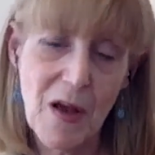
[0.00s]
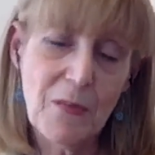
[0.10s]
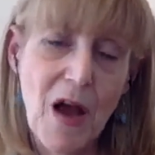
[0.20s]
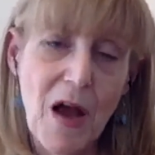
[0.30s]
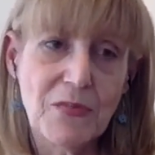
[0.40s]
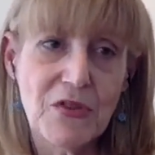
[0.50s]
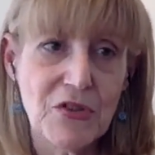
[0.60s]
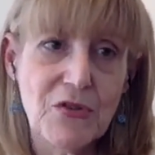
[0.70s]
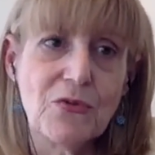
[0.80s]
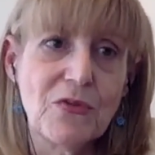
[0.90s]
I'm
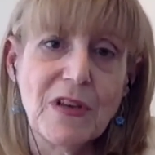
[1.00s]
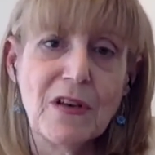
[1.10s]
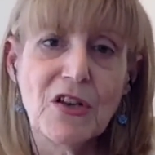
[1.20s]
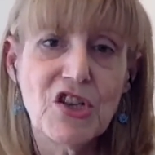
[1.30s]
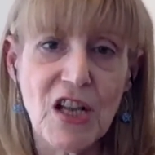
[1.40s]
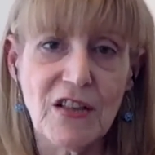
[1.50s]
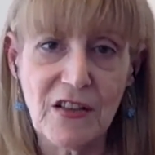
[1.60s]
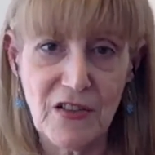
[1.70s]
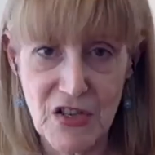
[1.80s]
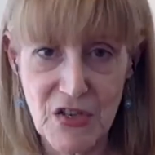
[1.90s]
certainly
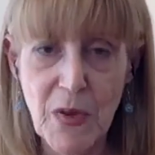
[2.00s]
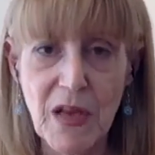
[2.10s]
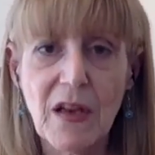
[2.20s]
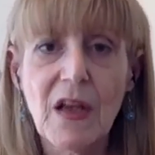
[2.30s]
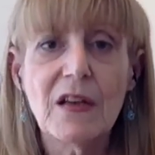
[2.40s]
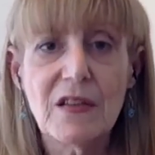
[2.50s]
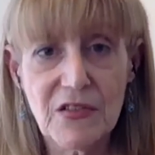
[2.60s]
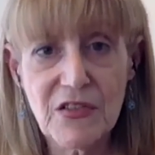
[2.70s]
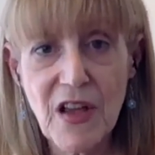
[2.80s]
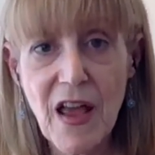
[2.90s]
nutshelling this, but
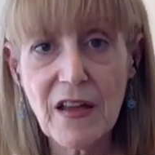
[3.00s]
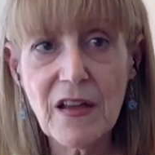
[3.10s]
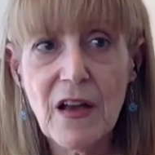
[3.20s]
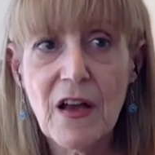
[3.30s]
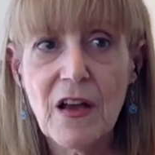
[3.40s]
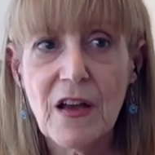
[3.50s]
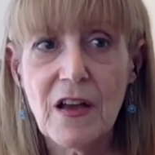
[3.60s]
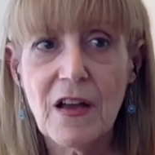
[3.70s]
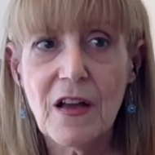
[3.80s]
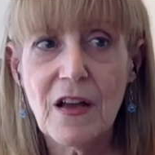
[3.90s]
today,
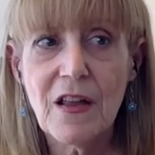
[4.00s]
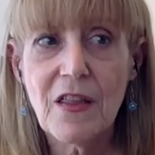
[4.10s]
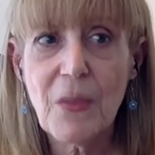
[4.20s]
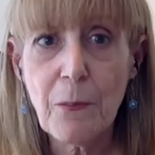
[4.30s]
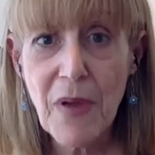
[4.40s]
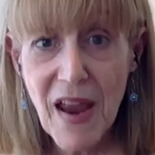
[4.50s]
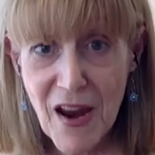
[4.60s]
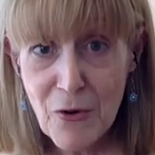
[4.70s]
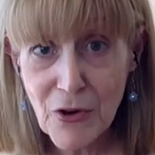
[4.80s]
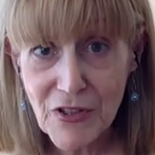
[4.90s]
the
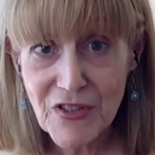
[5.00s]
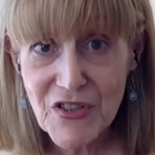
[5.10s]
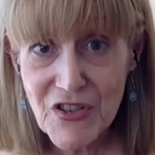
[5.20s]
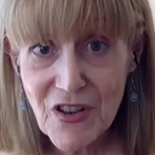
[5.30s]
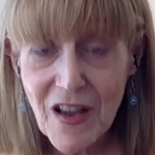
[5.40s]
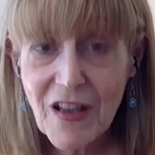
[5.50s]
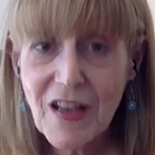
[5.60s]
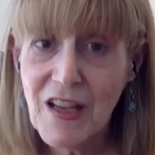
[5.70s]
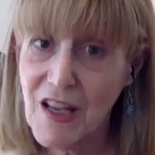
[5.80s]
parents